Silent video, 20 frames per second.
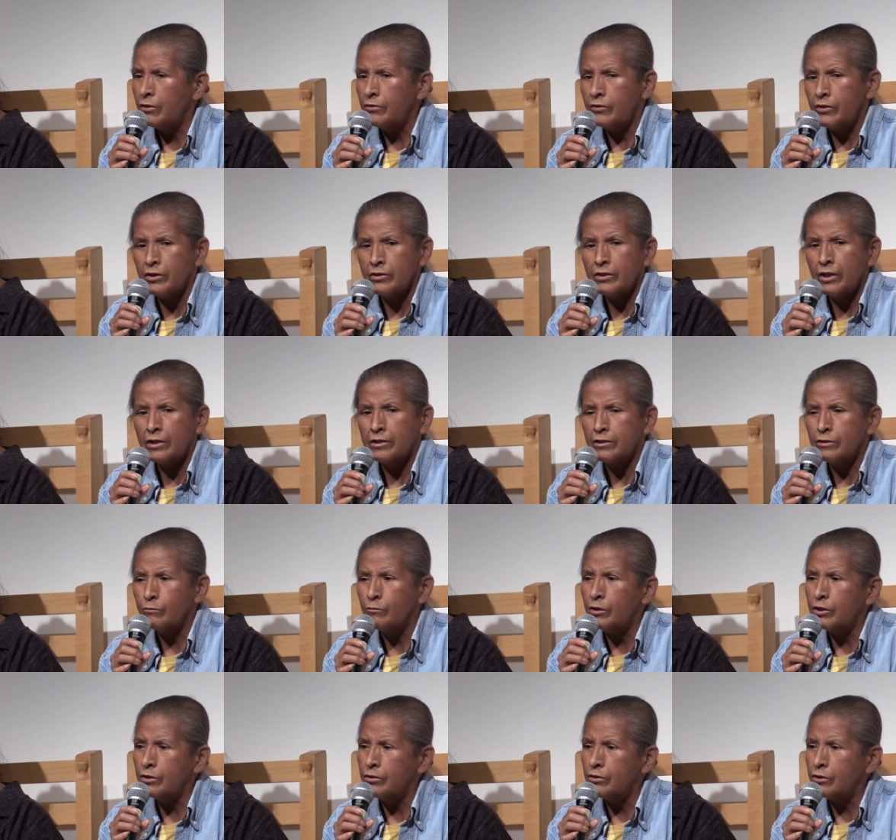I think that's
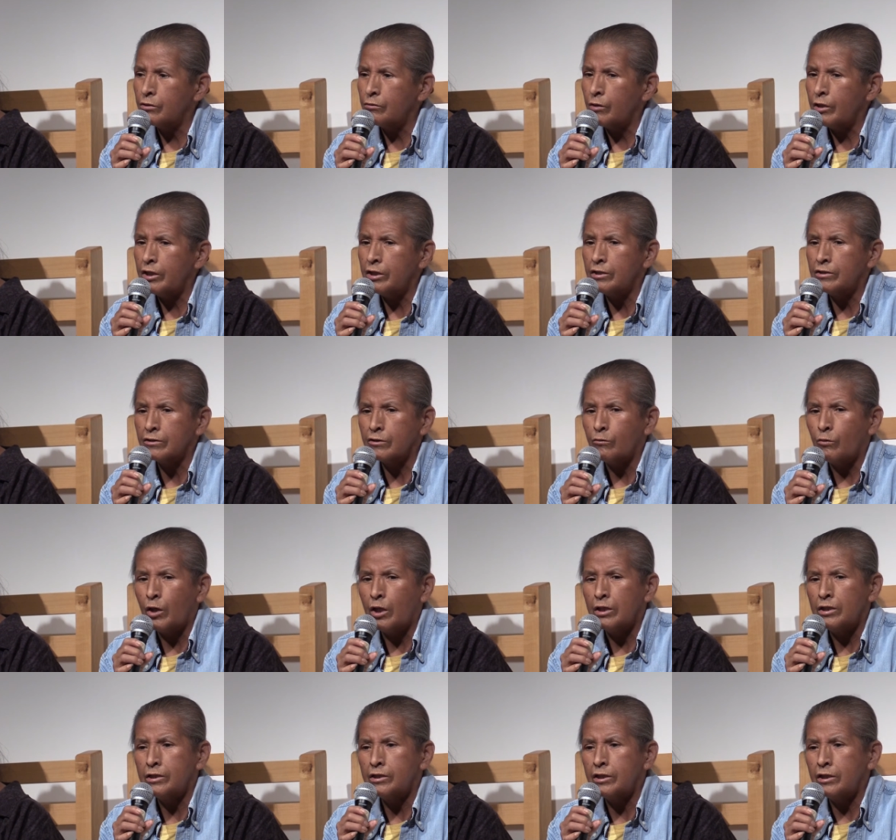one of the greatest
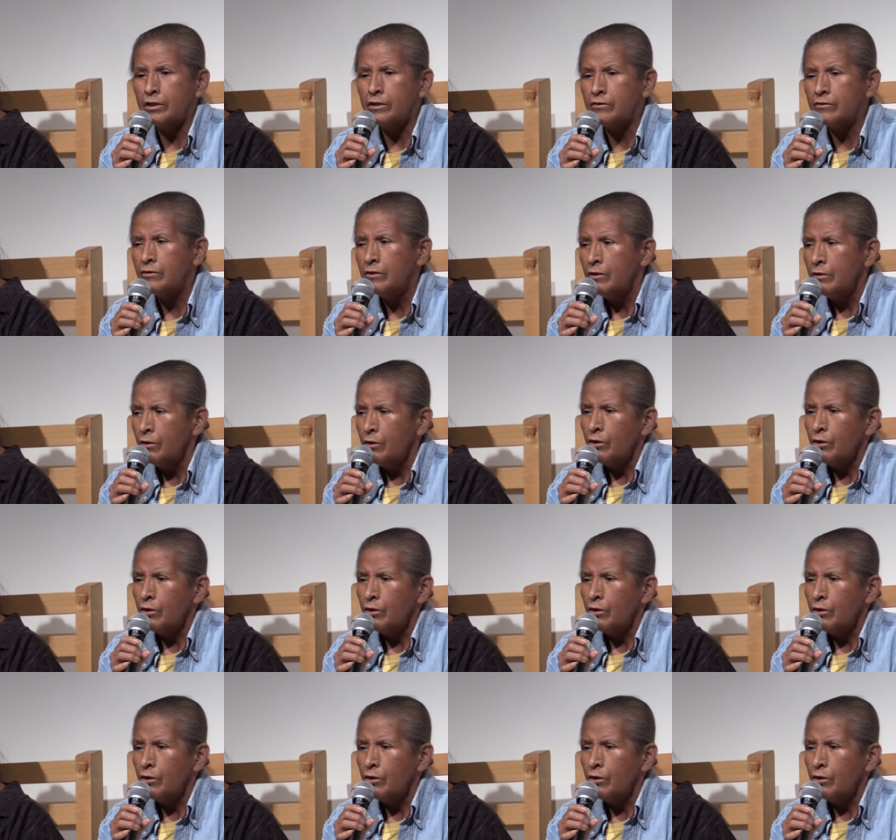qualities